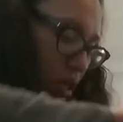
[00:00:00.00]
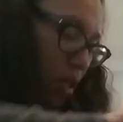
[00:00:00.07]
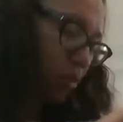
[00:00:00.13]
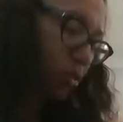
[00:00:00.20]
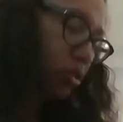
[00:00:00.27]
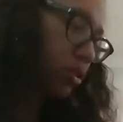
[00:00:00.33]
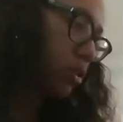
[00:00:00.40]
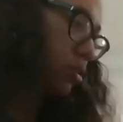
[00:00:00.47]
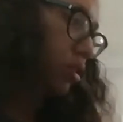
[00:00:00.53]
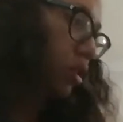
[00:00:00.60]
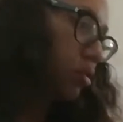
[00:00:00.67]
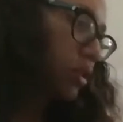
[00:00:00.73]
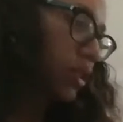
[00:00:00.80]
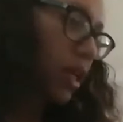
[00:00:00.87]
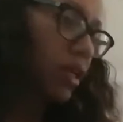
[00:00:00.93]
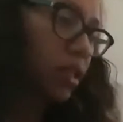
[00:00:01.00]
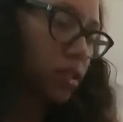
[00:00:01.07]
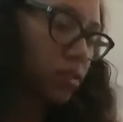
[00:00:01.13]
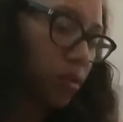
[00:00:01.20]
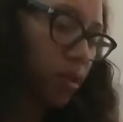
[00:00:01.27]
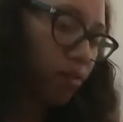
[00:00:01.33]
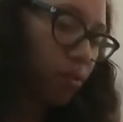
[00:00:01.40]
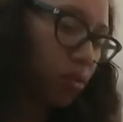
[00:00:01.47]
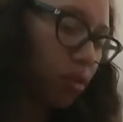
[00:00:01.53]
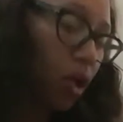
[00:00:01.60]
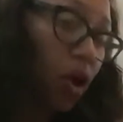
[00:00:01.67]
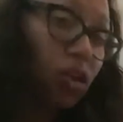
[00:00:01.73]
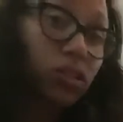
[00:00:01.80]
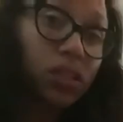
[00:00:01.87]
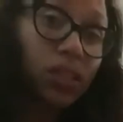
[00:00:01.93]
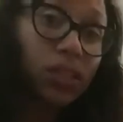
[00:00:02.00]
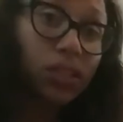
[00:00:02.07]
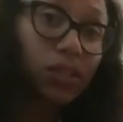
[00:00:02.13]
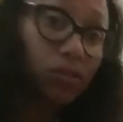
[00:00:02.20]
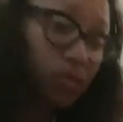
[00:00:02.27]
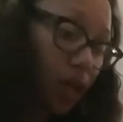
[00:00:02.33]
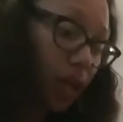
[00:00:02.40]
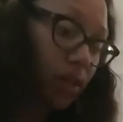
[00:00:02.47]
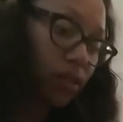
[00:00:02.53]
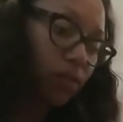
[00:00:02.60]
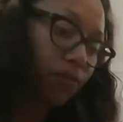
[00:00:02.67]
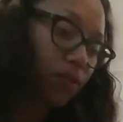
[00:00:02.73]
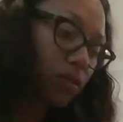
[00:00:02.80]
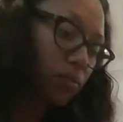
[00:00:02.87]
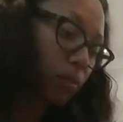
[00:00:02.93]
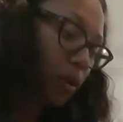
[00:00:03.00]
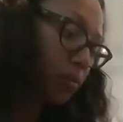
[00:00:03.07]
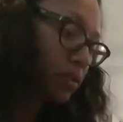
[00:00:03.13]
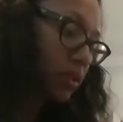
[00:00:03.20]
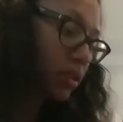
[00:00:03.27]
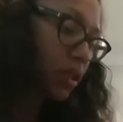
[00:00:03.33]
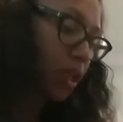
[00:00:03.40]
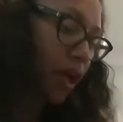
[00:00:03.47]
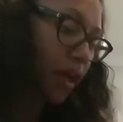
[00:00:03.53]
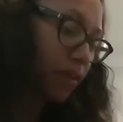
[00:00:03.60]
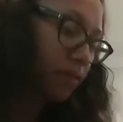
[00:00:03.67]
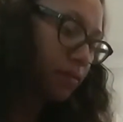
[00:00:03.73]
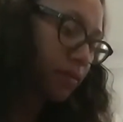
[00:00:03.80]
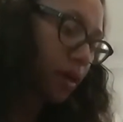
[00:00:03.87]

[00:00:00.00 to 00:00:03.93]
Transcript: I'm sure you know what that is, but if you lost this, you kind of defeat the purpose of life.